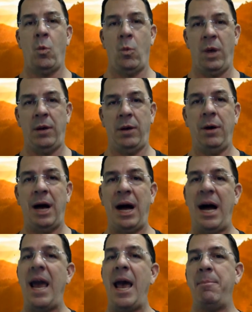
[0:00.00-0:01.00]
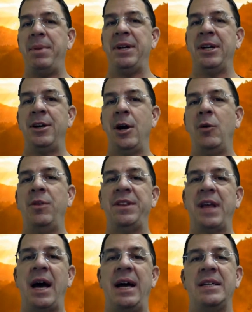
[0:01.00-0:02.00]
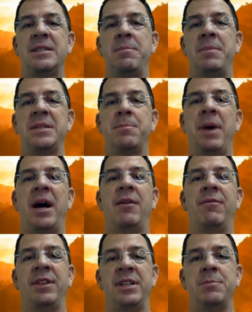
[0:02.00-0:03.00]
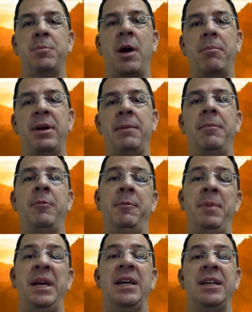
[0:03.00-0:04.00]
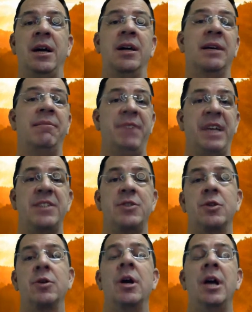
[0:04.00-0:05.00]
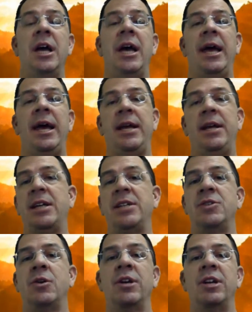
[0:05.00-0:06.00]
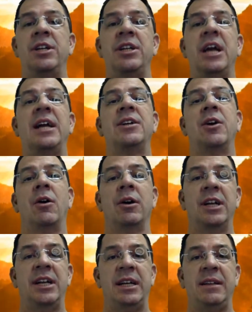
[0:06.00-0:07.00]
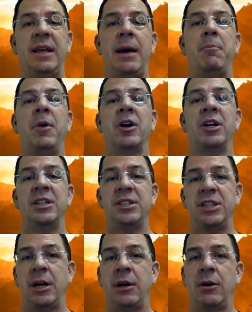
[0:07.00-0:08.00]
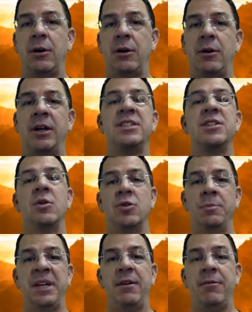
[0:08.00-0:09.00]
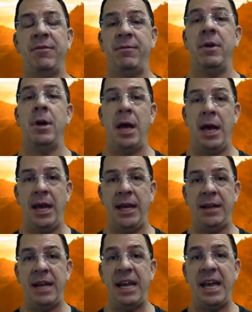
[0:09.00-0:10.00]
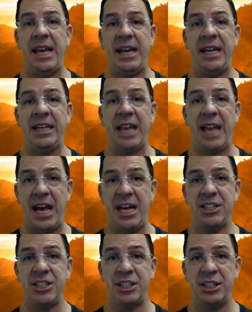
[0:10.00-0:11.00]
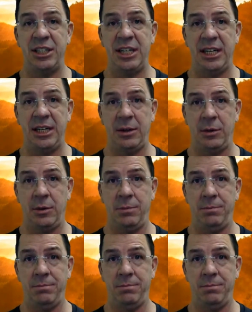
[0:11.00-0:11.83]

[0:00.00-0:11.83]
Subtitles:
Well, I happen to know that the highest and best buyer for this property would be a young investor, and I started kind of targeting that market share in social media. And they had a cash deal